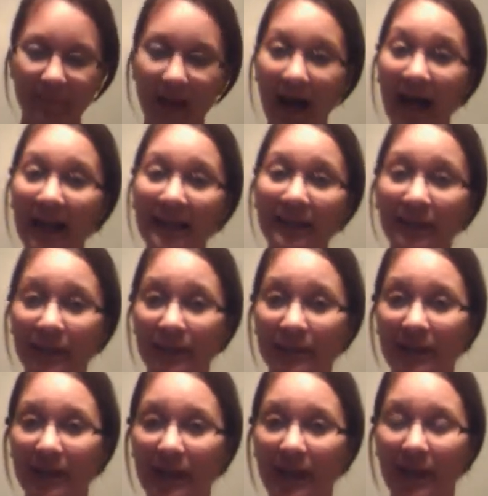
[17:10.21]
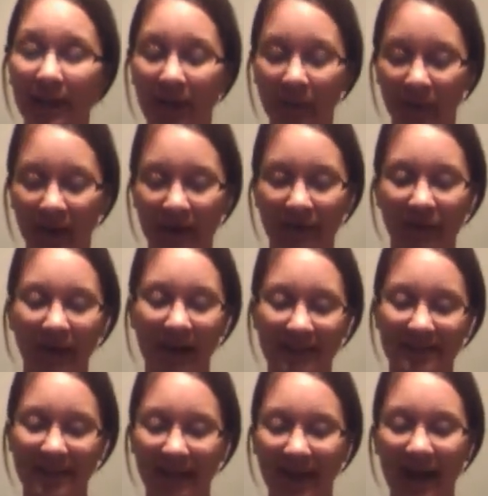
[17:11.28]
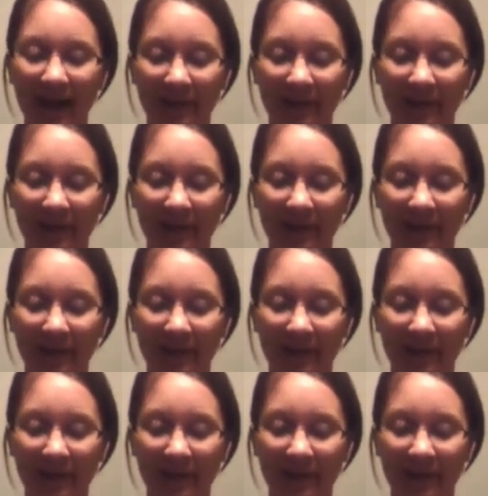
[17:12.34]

I know that whenever I see God